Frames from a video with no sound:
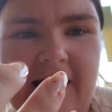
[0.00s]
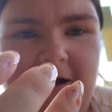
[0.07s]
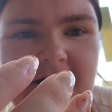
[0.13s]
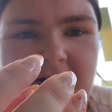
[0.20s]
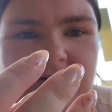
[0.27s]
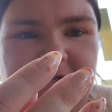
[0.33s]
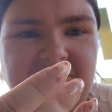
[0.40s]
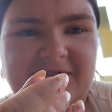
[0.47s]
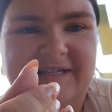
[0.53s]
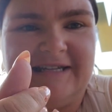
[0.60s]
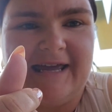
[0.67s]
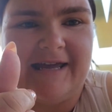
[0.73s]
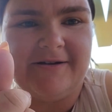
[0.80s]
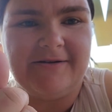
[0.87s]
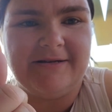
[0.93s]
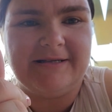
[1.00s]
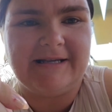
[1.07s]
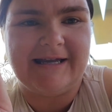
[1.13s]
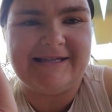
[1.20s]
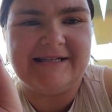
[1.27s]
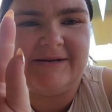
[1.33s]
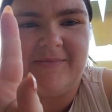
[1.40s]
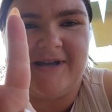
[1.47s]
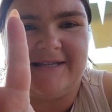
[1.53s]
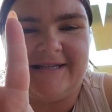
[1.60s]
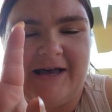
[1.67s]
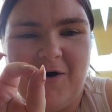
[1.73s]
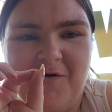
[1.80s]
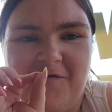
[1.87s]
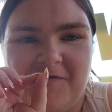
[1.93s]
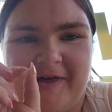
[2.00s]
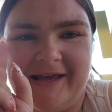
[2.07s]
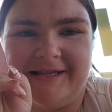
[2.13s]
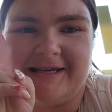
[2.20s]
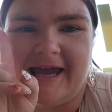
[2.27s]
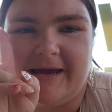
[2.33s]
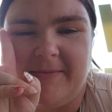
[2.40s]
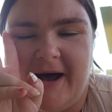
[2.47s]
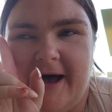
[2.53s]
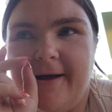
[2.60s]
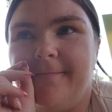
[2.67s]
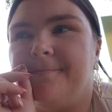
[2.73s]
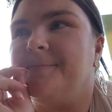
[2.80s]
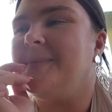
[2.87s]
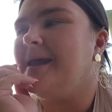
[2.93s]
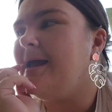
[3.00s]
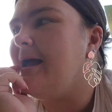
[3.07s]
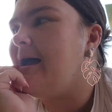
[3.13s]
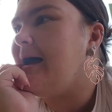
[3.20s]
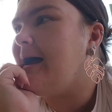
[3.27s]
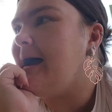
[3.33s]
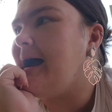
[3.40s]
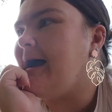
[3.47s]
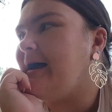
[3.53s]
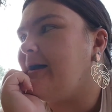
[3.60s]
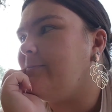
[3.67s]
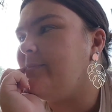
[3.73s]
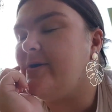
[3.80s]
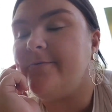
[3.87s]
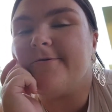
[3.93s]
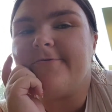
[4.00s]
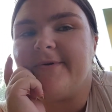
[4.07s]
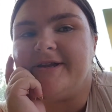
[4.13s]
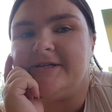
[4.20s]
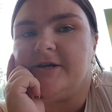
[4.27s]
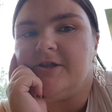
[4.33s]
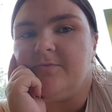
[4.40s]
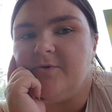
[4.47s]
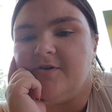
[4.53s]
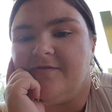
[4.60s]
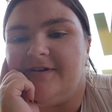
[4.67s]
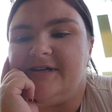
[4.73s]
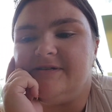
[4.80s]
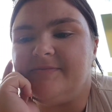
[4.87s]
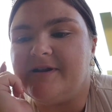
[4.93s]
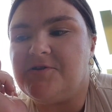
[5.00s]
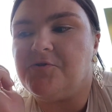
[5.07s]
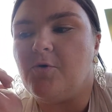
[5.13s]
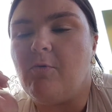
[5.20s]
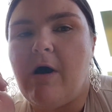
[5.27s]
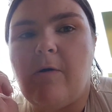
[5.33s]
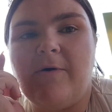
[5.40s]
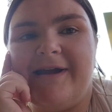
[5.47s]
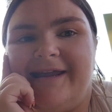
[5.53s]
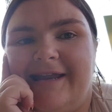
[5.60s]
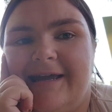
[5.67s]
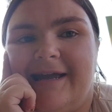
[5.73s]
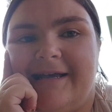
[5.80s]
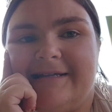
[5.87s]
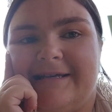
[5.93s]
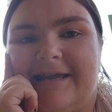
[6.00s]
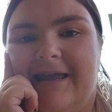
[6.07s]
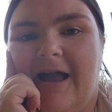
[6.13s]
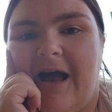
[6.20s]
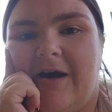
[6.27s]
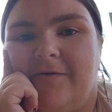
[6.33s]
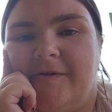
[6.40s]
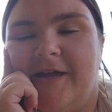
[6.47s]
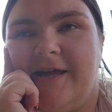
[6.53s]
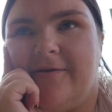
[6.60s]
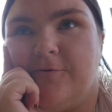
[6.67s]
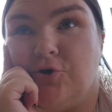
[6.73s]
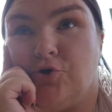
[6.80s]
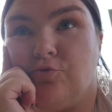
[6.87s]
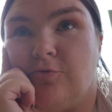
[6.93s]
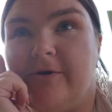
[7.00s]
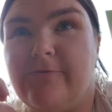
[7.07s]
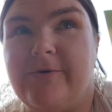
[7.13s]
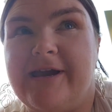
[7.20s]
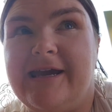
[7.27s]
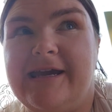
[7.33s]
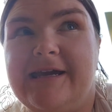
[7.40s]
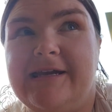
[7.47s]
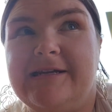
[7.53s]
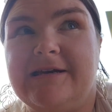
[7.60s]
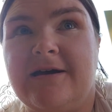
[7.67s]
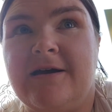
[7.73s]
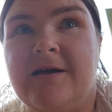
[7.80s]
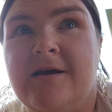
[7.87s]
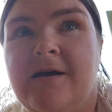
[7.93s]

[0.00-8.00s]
I got Christmassy nails. I did it myself. Thanks, Kmart. But we're about to go to the movies, but I thought while we're eating guzzy, I will read